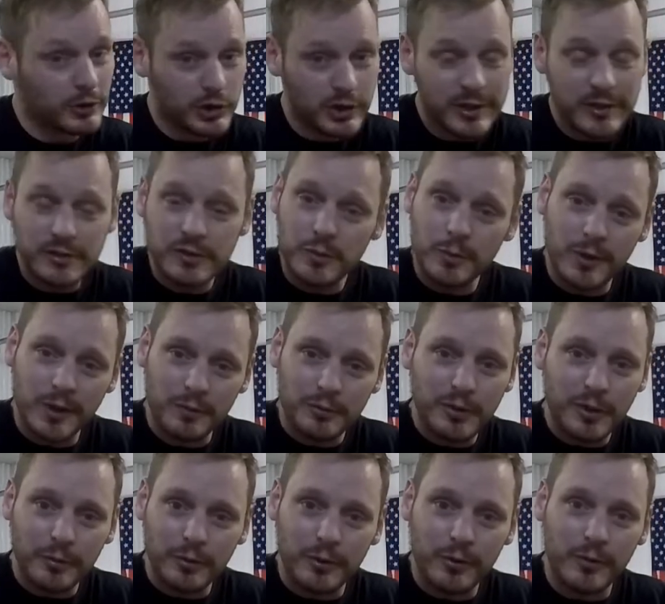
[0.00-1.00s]
She is a
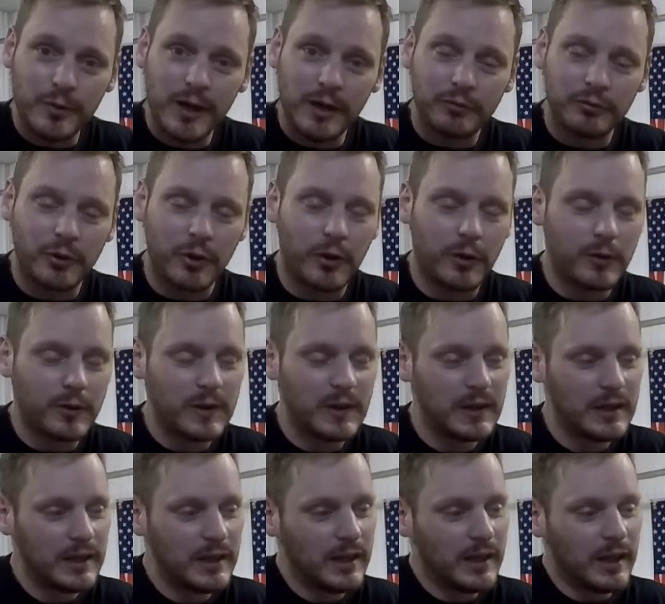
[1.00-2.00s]
BMW, after all.
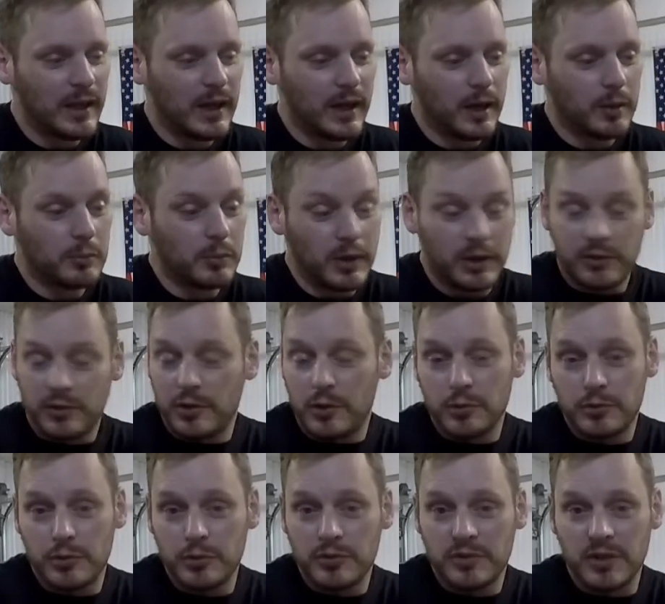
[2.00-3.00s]
It's an
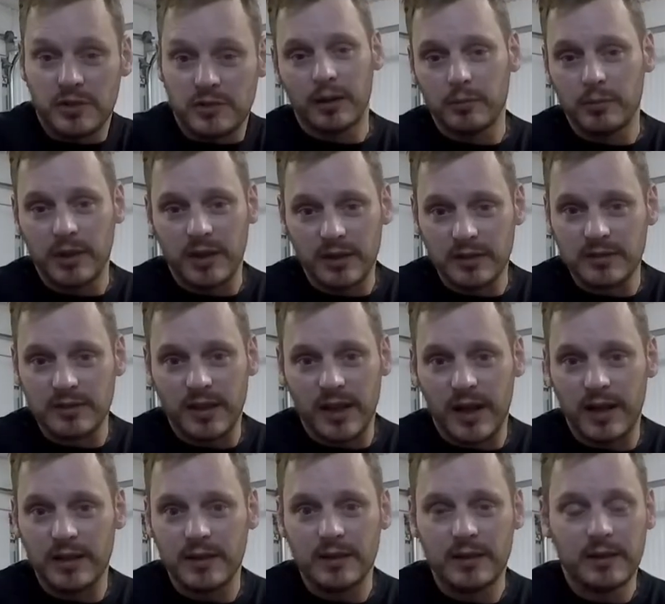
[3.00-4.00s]
O2 sensor, and because of
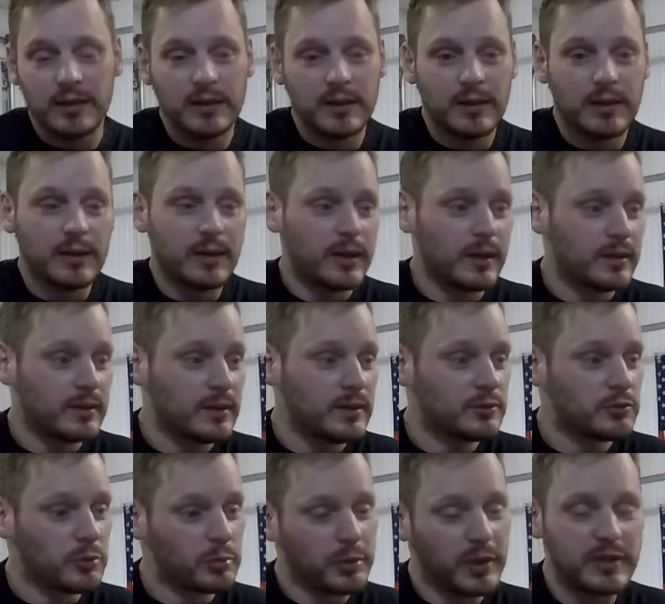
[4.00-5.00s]
that, it
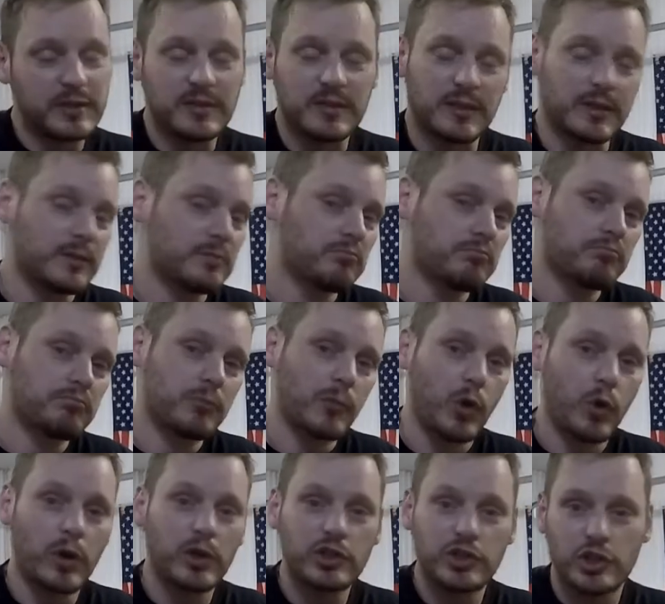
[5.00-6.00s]
needs replacing.
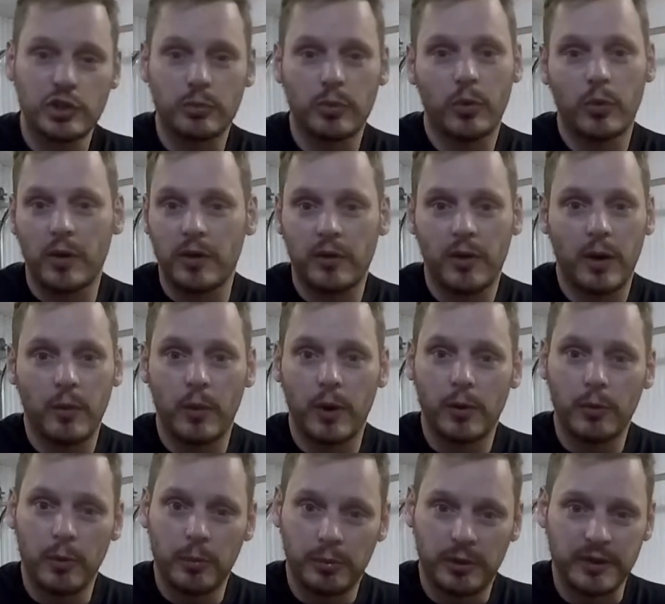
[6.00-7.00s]
Questionable whether I want
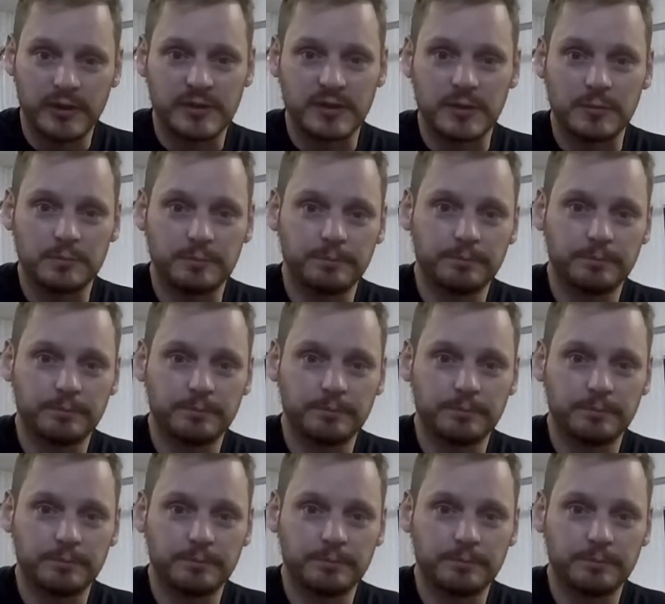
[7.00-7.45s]
to replace it.